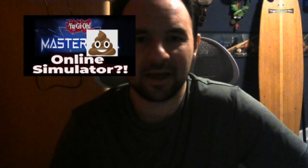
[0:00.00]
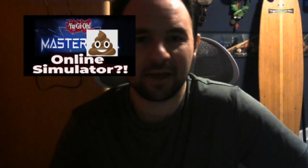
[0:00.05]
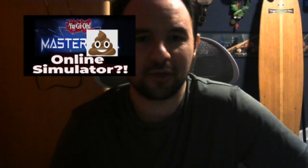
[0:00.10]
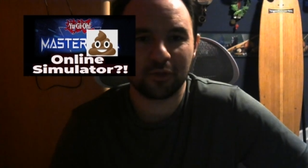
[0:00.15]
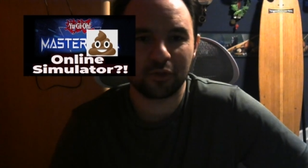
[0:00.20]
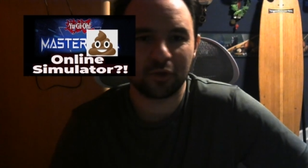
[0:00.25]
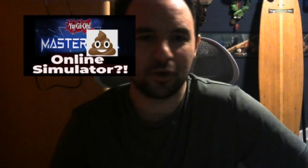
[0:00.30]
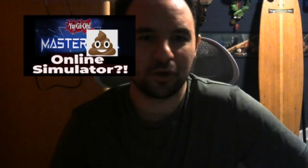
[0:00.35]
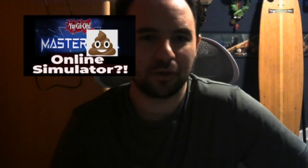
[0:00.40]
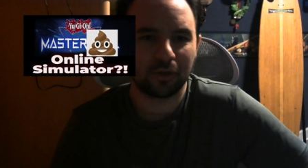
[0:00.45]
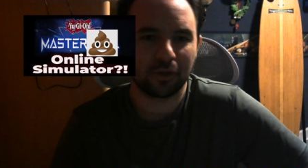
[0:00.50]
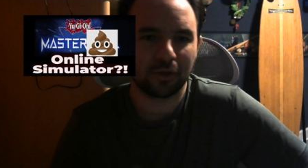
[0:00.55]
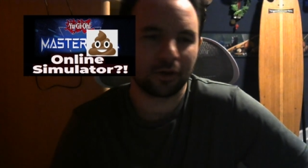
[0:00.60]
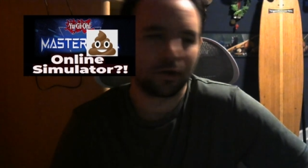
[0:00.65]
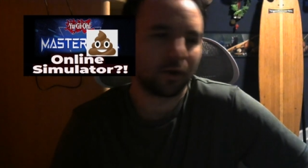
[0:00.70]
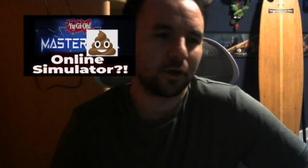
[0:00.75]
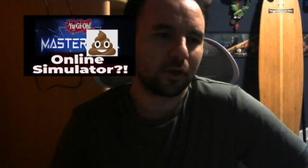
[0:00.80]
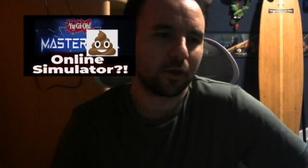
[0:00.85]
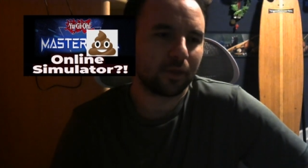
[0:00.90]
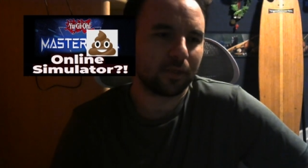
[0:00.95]
the
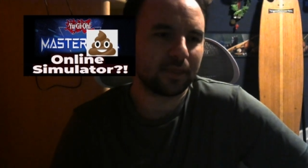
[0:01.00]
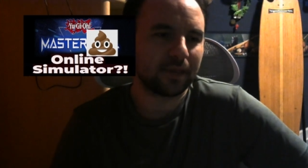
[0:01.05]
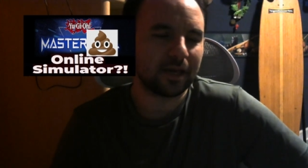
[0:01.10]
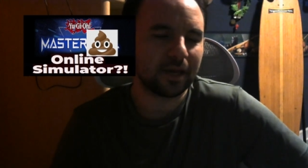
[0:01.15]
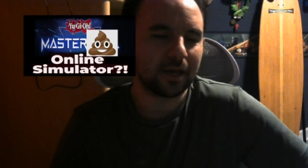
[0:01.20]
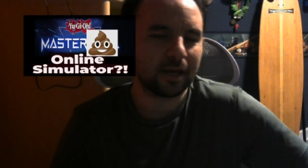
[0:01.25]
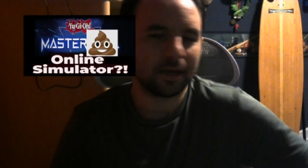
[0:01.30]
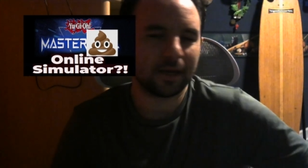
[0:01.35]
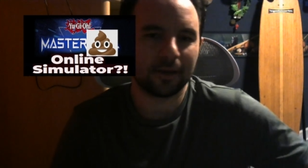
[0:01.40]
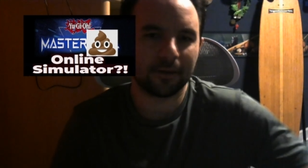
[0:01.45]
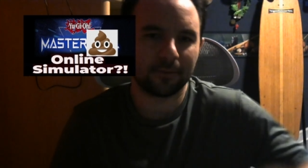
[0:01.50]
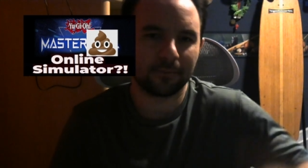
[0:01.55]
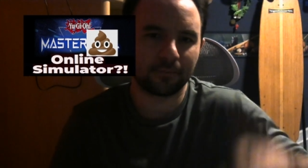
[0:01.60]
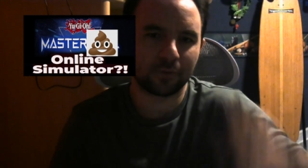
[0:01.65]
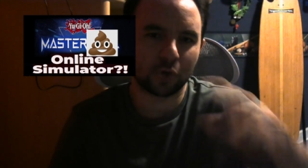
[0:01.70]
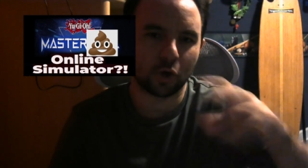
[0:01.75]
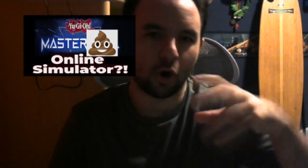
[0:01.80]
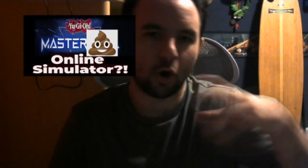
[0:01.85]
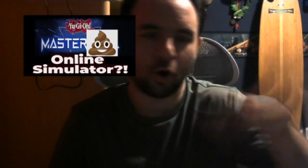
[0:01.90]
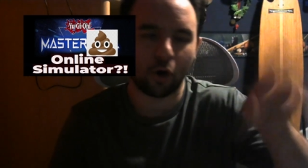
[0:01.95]
the
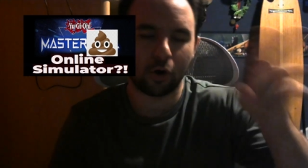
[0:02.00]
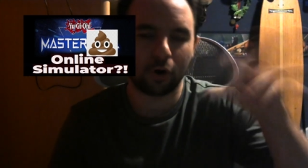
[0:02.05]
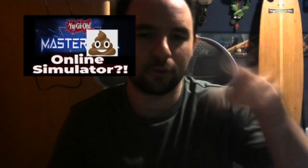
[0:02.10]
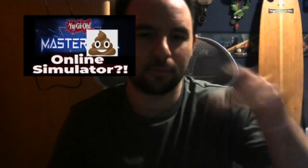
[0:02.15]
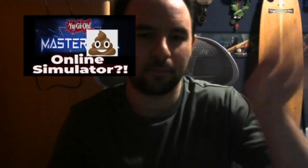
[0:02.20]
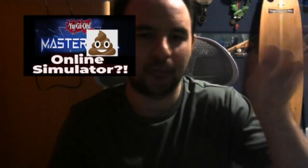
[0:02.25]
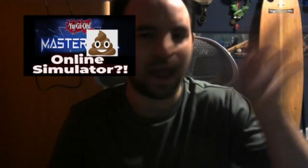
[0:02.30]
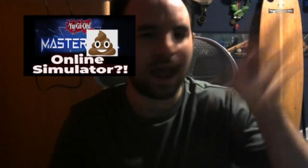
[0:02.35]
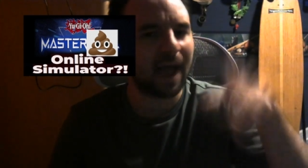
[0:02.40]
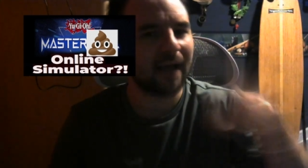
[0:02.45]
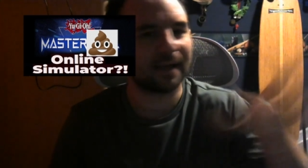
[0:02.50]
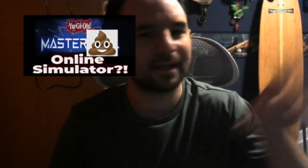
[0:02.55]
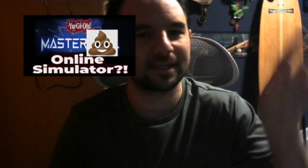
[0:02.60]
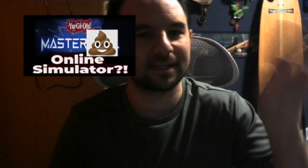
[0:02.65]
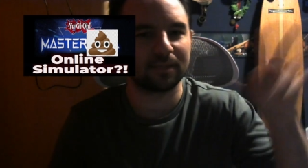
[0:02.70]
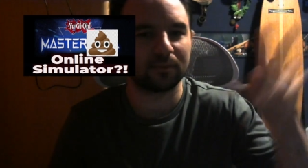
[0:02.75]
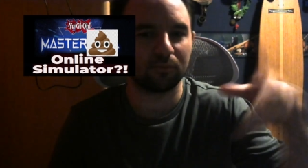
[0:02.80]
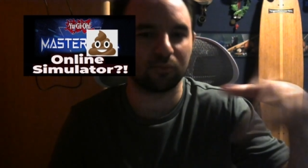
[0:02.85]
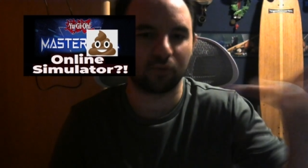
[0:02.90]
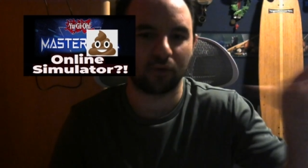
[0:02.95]
card
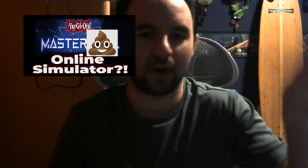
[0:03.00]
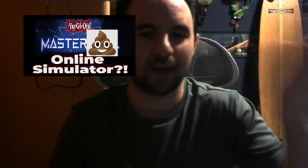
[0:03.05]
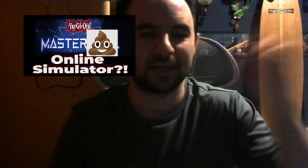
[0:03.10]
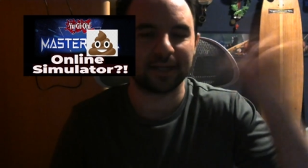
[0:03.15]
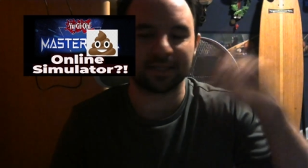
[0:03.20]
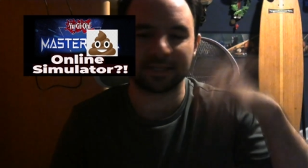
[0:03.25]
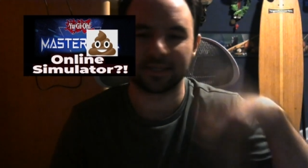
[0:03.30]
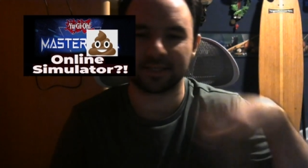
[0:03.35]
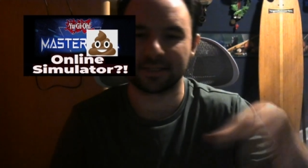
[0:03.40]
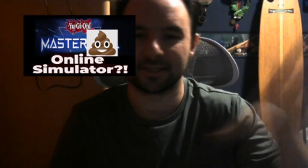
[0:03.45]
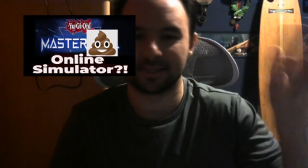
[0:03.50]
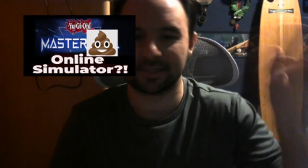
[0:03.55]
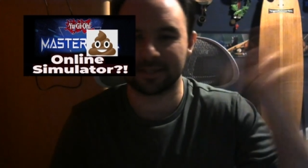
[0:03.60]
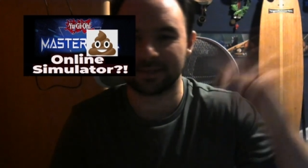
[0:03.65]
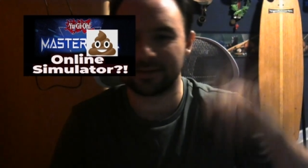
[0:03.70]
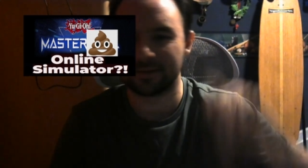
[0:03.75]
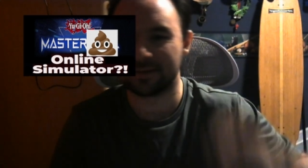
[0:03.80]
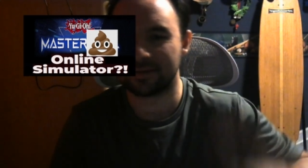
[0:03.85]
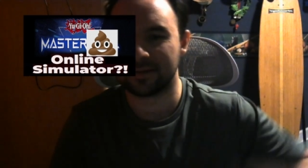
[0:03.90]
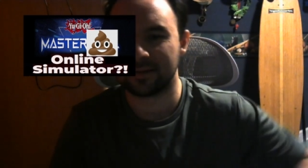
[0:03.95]
packs and prices
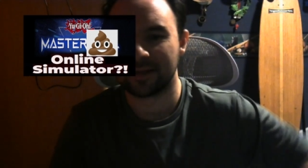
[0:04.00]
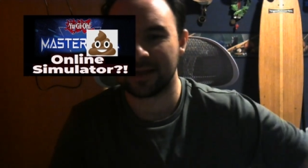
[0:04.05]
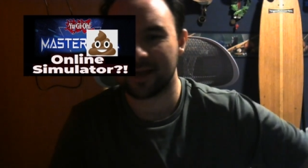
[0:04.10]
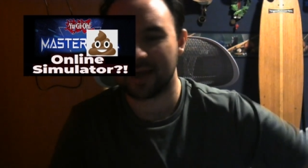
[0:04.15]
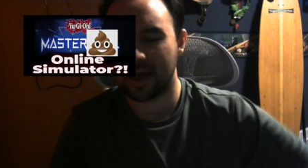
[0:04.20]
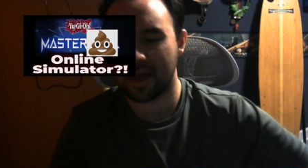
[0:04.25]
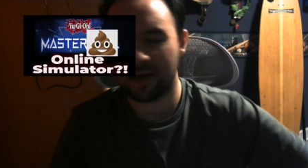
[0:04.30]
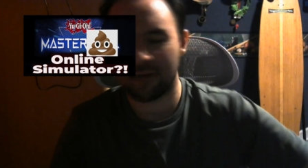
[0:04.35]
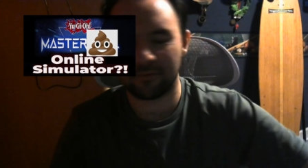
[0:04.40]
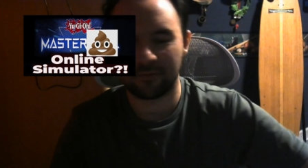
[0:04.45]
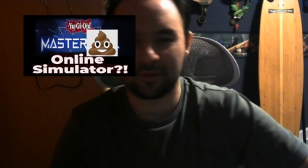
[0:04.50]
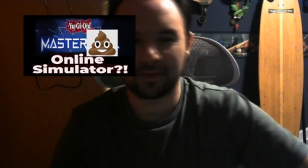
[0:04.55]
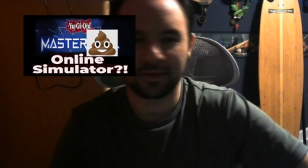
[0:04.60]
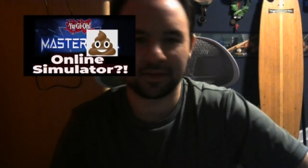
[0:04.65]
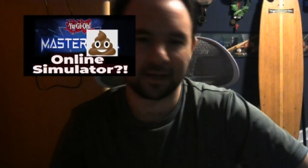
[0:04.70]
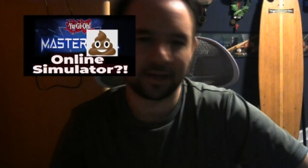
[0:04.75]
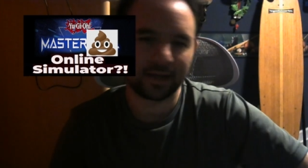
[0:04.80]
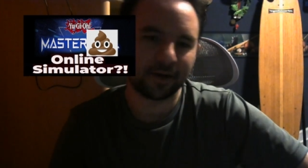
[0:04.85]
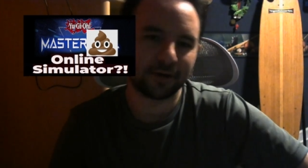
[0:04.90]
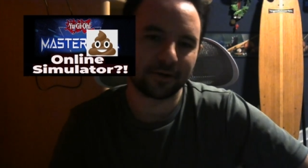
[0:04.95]
and
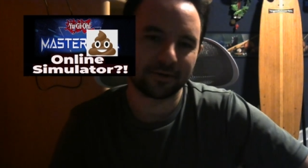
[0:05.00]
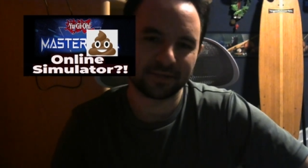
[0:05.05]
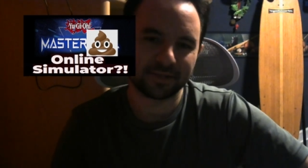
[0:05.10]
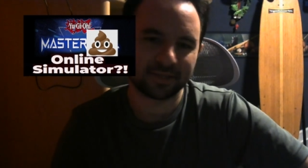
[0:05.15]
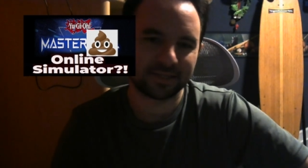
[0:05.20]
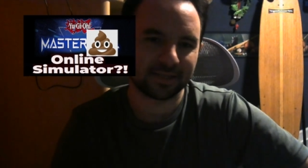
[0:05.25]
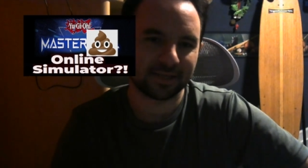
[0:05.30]
everything else